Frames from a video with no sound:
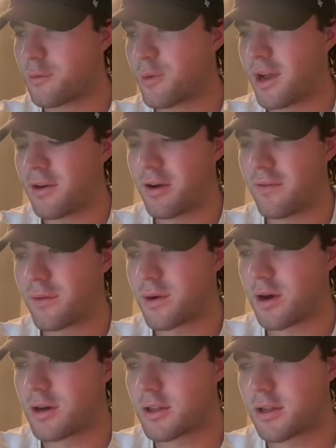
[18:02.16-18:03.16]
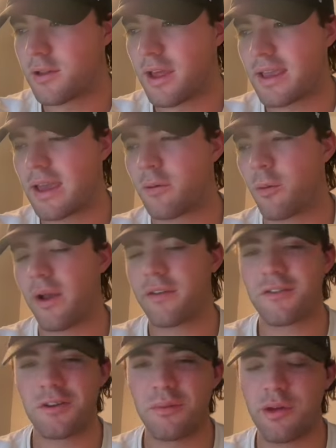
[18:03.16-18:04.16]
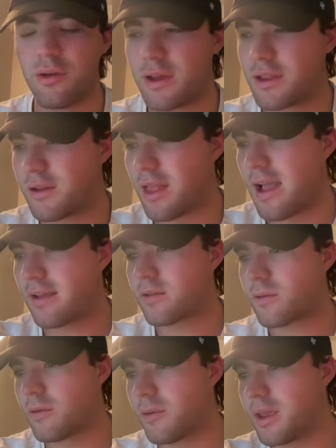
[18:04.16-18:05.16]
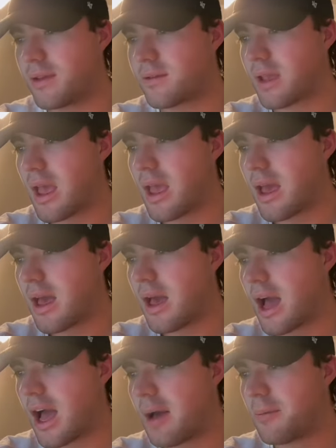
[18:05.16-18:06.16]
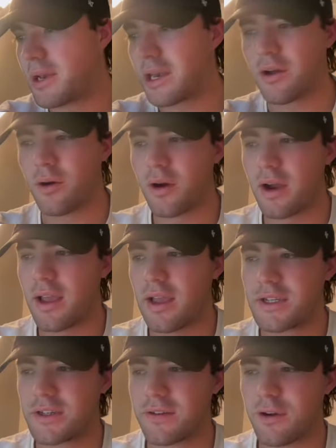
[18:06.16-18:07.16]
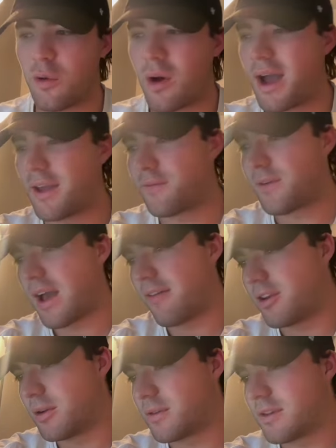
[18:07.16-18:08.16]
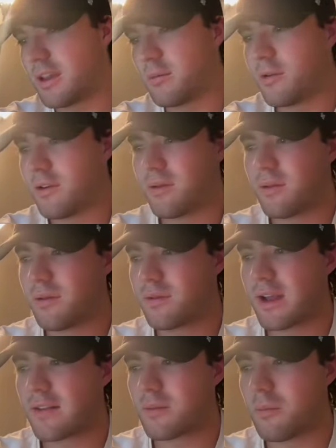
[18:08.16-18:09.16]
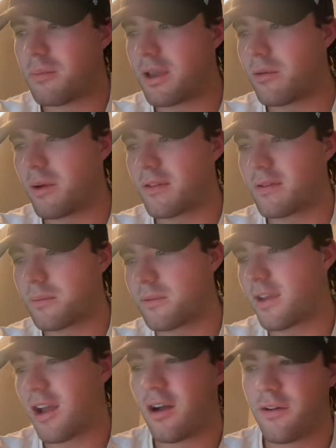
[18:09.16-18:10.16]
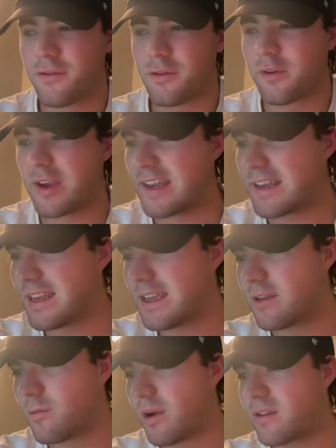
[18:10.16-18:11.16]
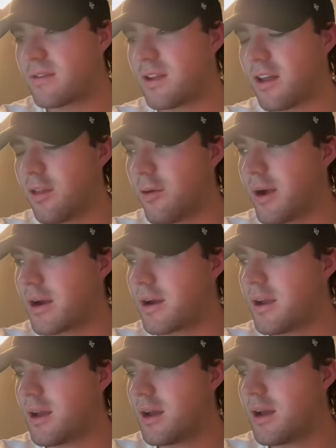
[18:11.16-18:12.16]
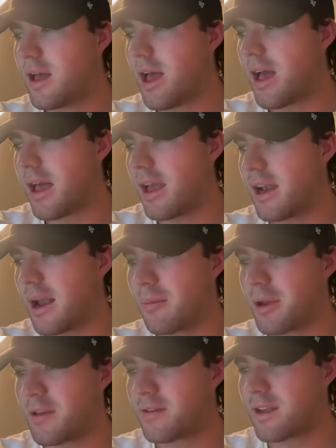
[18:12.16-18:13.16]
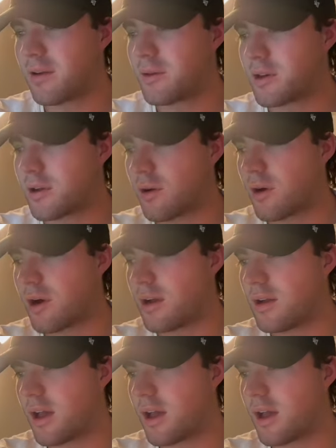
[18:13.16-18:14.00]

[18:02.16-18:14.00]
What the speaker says: Bonner at Farrar, Clear Lake, and Western Dubuque in their last 3 weeks. But Decorah is just a quiet 5-0 team who's got some big wins themselves over Indy and West Delaware. And I'm going to stick with Decorah.